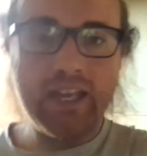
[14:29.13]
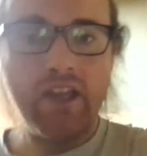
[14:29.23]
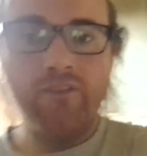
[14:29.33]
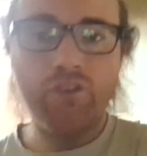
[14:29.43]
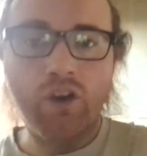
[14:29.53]
and
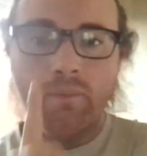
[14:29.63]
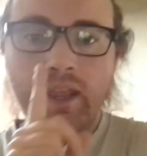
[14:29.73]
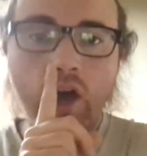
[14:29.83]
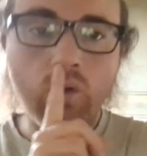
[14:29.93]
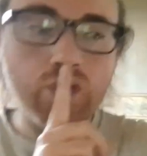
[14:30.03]
I've got to
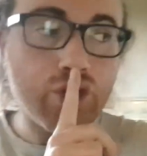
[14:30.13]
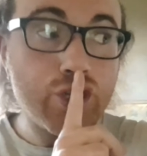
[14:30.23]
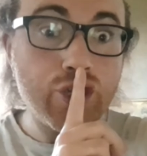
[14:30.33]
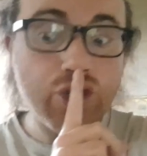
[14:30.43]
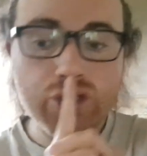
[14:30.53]
be ultra
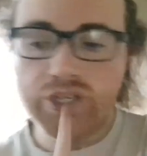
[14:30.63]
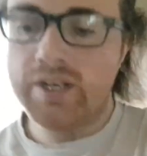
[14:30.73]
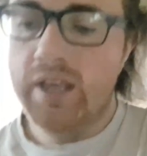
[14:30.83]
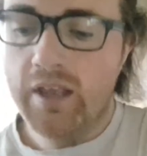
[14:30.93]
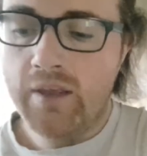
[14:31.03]
shush
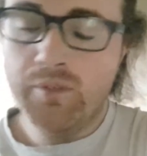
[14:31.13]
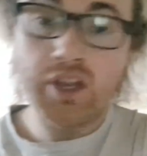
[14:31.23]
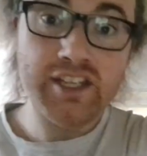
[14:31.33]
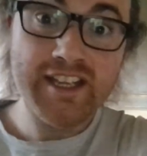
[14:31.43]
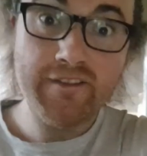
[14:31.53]

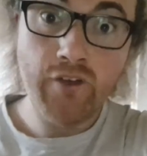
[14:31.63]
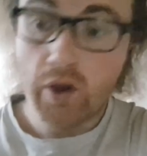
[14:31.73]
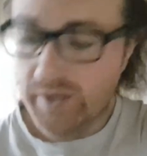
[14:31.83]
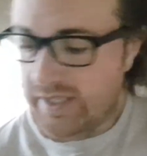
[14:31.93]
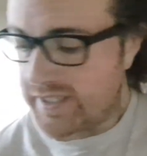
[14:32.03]
because
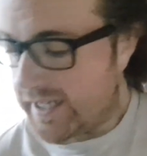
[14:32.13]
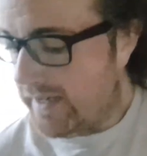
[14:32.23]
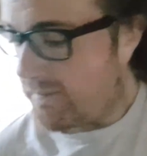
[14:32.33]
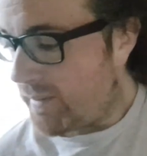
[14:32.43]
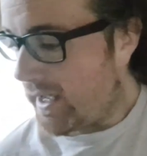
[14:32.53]
Yvonne is still
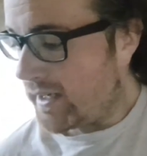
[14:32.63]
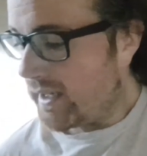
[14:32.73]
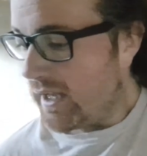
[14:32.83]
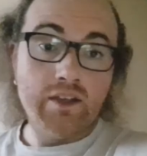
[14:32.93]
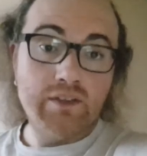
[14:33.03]
in bed.
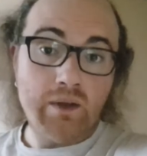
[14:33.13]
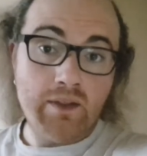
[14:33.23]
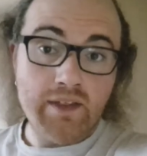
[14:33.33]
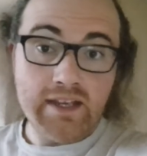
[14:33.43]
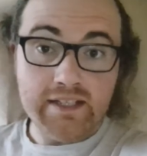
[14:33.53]
So I
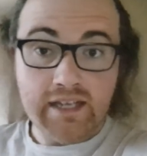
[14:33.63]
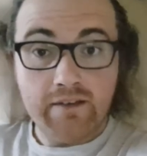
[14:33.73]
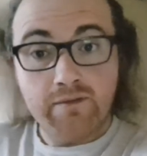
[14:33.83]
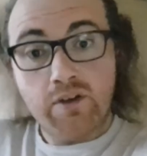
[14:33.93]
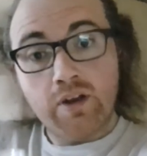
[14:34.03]
think it's time
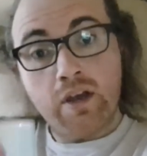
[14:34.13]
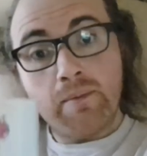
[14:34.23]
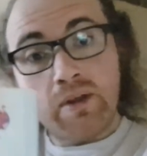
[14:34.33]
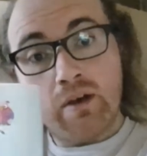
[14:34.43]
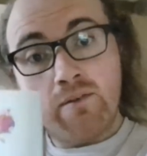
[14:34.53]
for a cup
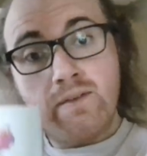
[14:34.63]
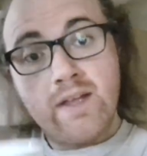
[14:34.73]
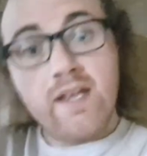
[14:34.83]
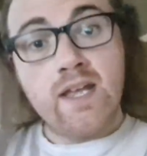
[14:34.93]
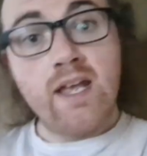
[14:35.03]
of
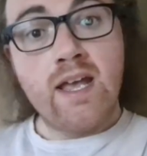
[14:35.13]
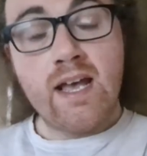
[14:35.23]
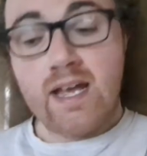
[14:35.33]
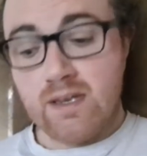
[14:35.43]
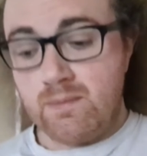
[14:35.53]
coffee
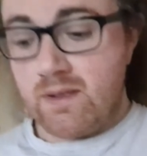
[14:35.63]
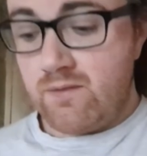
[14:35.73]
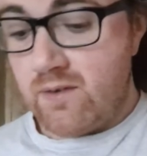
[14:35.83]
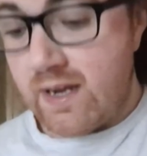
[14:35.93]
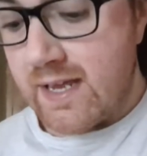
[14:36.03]
and a bit
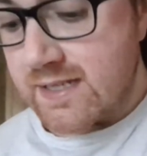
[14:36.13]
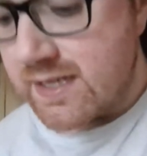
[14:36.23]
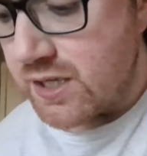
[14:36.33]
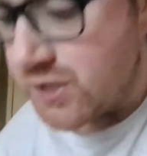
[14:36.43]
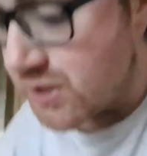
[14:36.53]
of
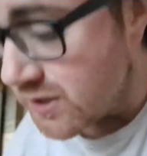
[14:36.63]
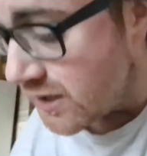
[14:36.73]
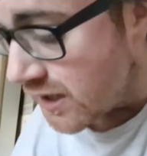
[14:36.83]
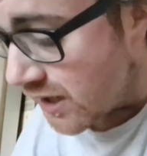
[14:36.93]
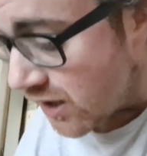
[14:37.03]
relaxation,
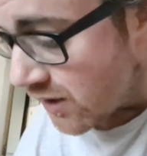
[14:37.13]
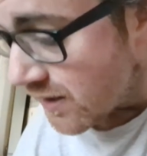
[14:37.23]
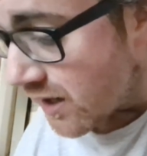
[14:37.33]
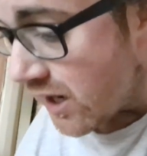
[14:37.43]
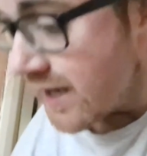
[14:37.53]

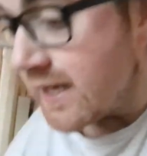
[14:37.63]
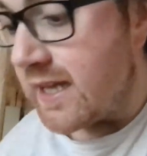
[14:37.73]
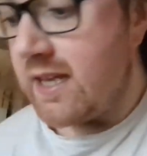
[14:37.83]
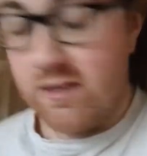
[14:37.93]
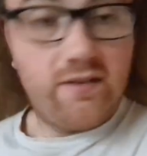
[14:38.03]

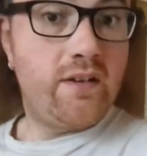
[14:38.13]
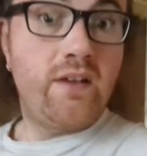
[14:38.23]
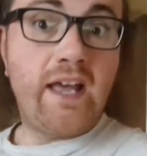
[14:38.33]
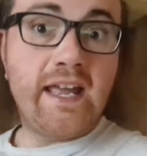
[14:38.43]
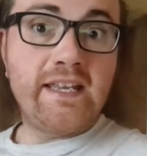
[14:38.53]
i.e.
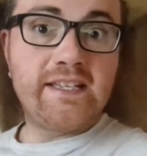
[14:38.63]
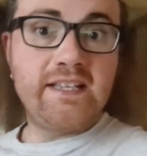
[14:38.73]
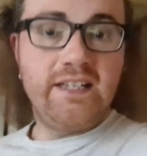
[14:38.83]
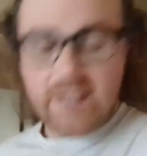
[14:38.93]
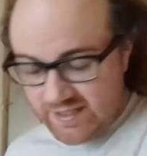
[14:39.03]

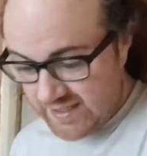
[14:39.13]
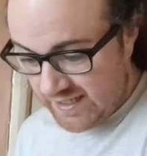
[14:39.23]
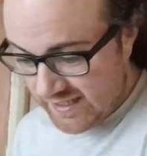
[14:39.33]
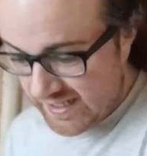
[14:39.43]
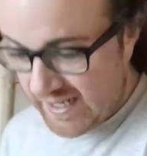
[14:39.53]
editing.
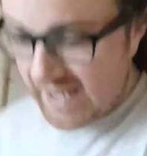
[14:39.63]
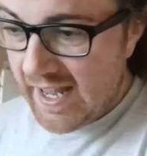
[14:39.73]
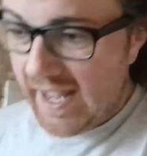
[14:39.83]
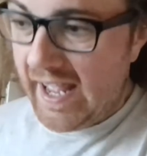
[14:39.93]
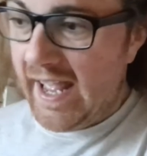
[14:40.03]

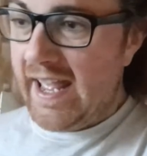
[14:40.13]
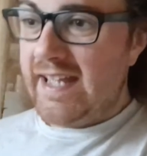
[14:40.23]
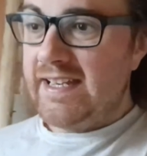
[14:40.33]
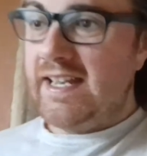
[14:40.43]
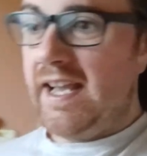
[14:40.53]

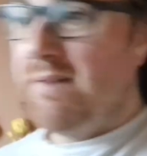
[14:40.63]
And